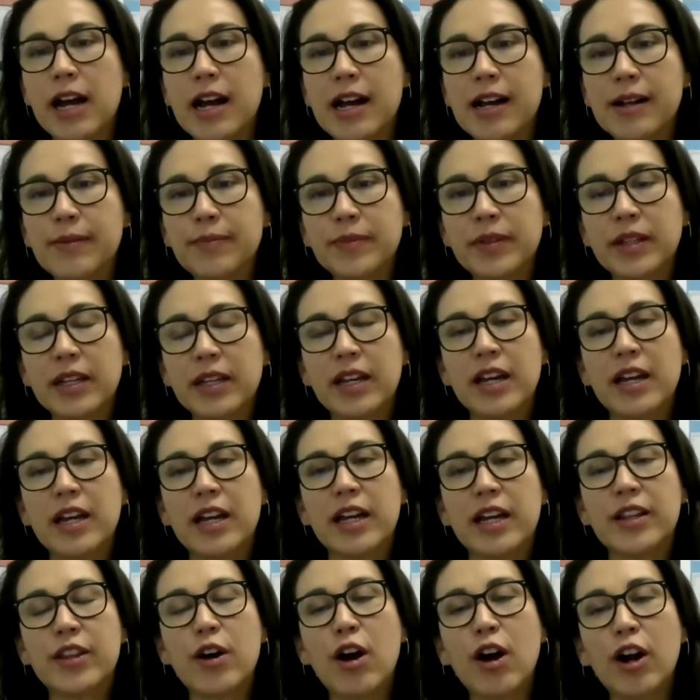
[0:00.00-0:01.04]

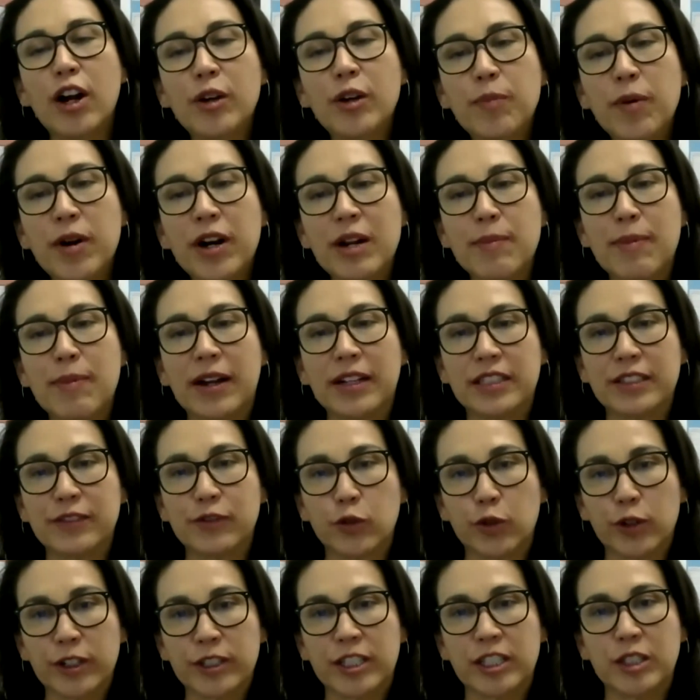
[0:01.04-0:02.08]
The hard part about
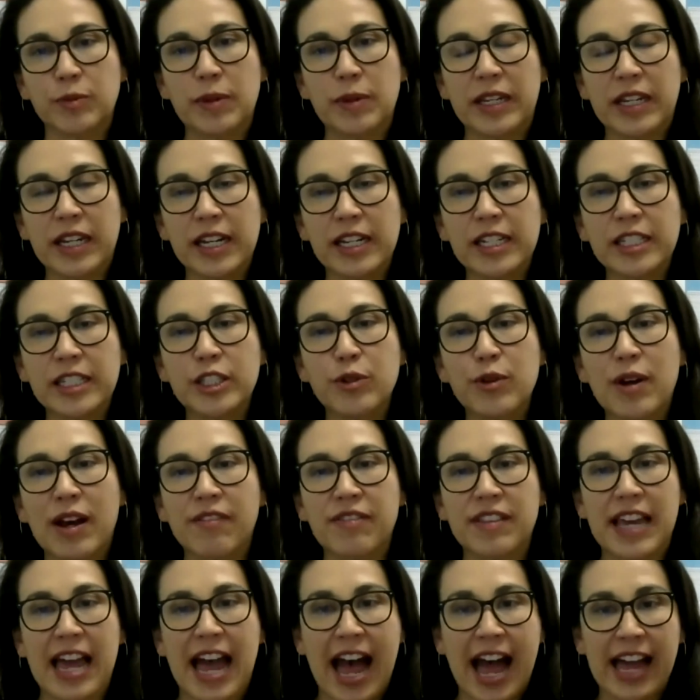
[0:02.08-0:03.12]
divorce is because you have
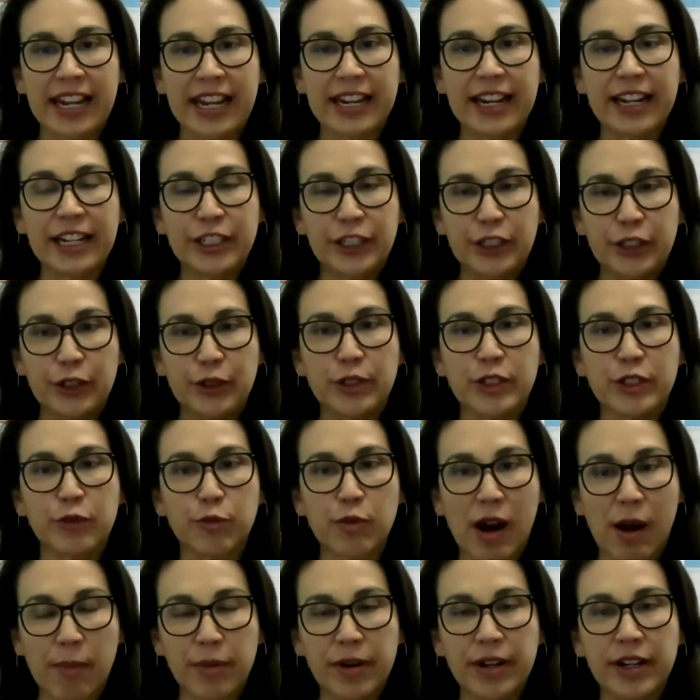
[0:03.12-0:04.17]
the added issues of
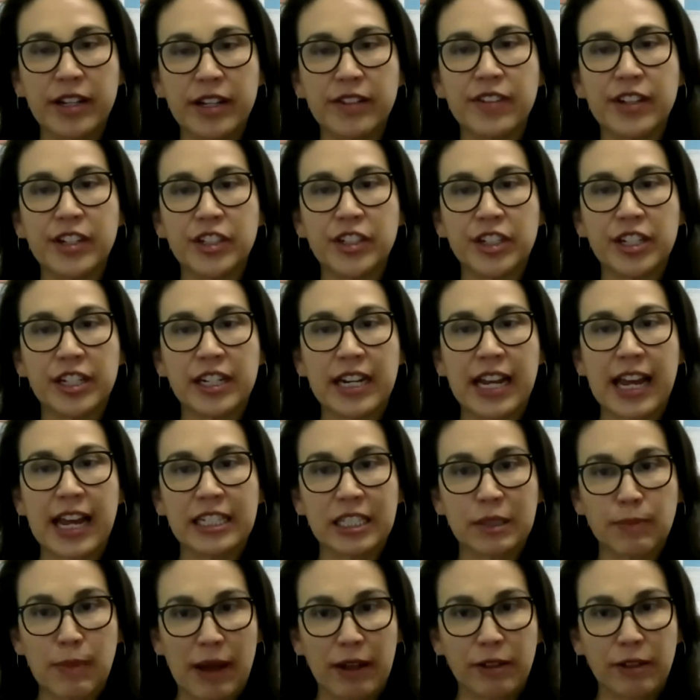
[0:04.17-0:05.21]
property division and
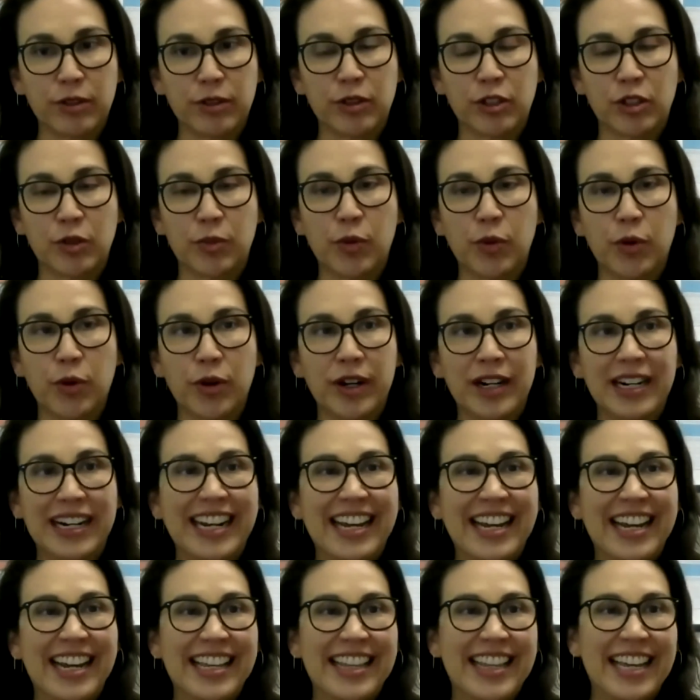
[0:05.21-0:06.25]
spousal support,
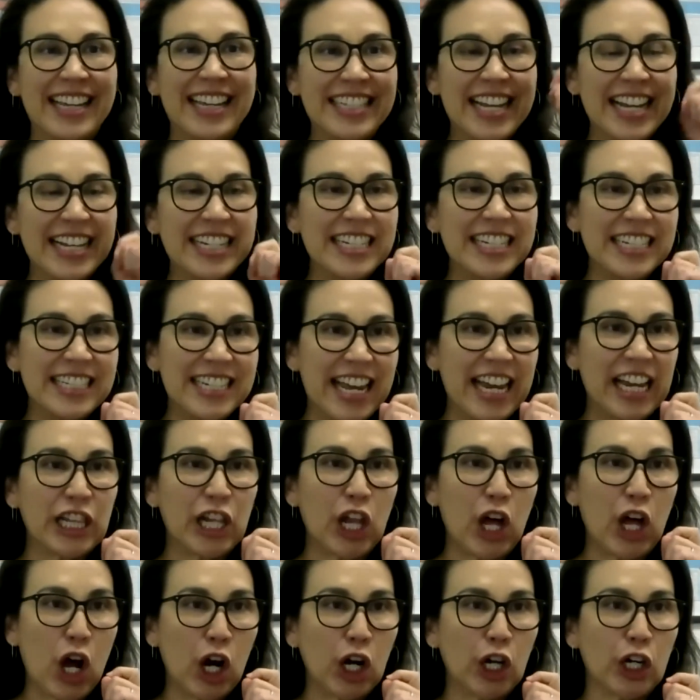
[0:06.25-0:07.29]
they tend to take
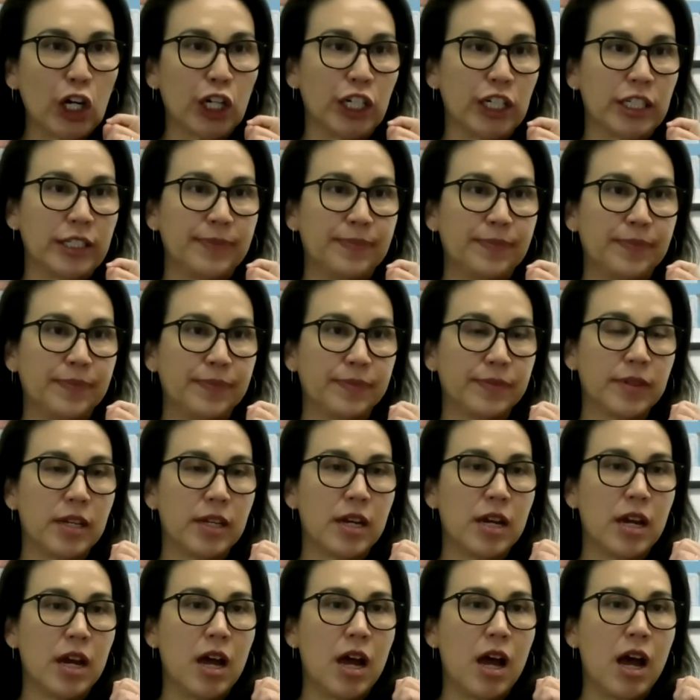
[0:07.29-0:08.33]
longer.
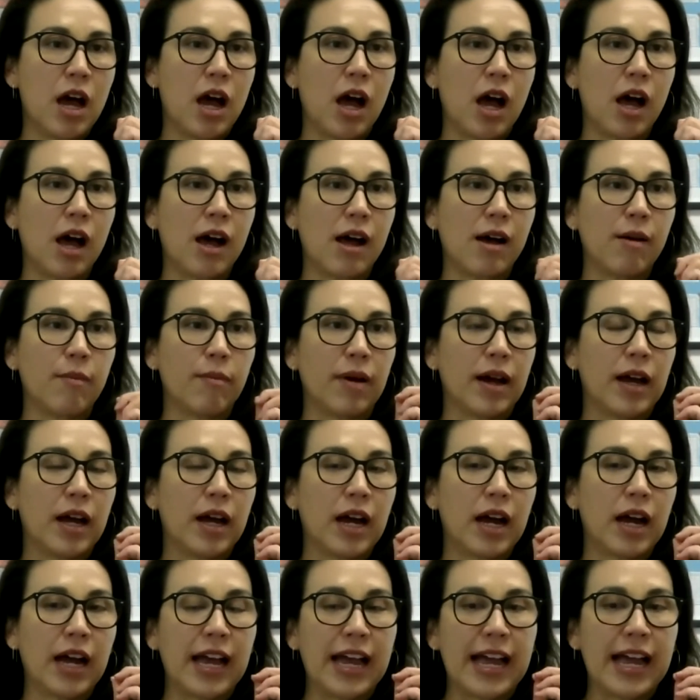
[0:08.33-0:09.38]
Um,
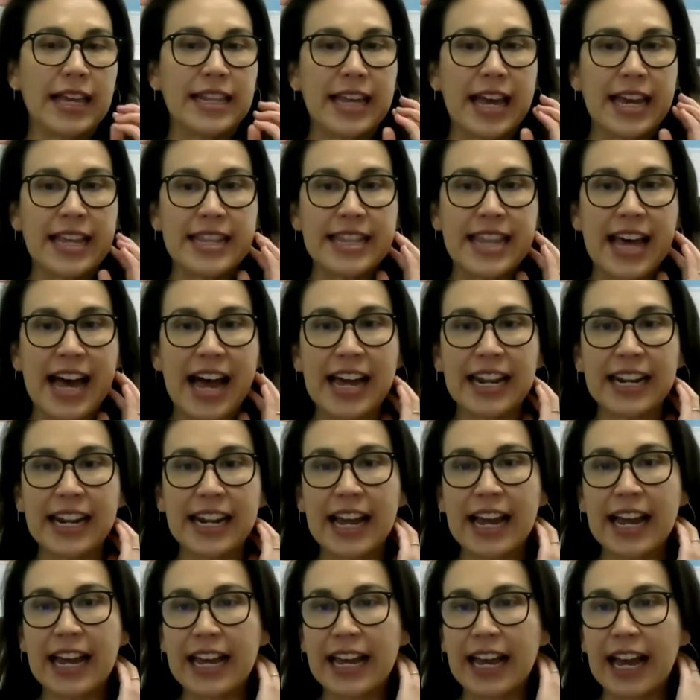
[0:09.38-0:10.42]
and that,
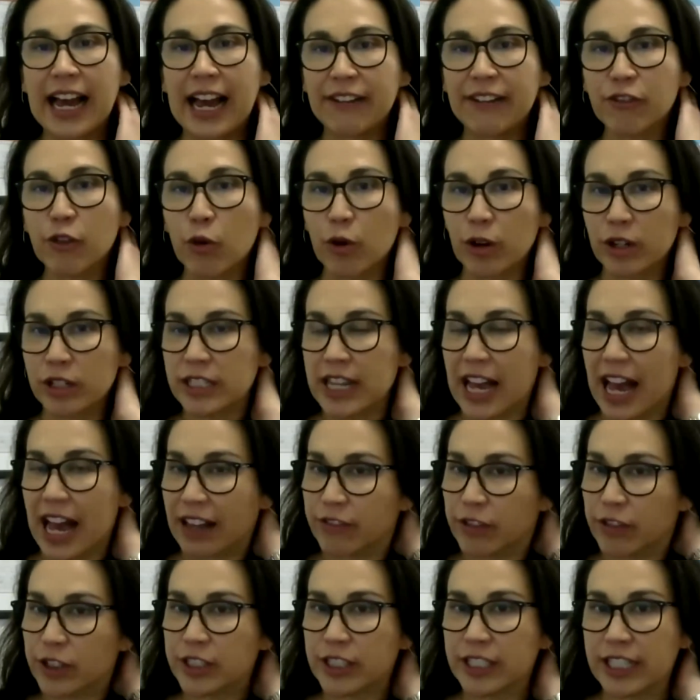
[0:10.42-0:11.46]
of course,
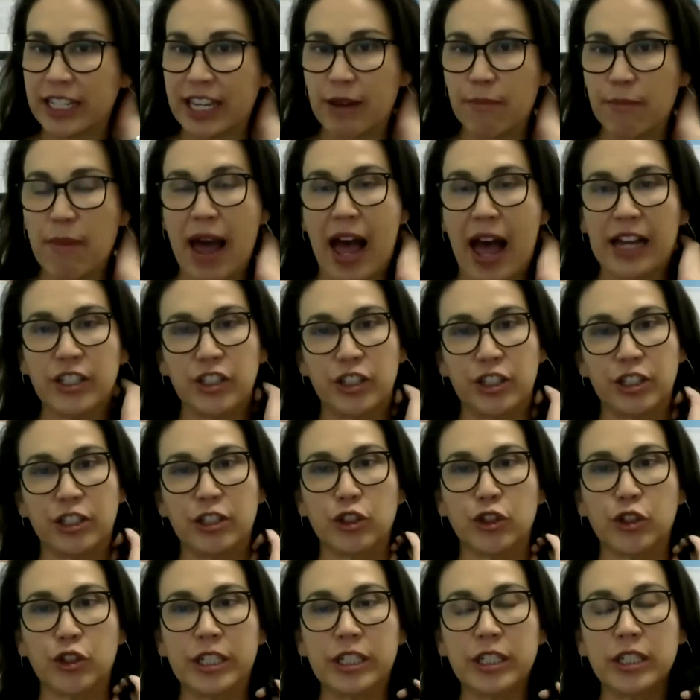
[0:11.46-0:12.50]
adversely impacts
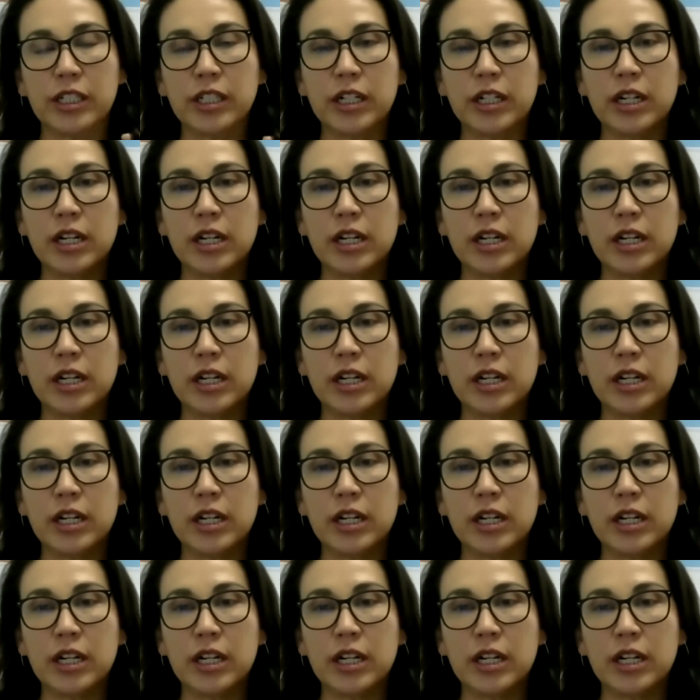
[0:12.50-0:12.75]
children.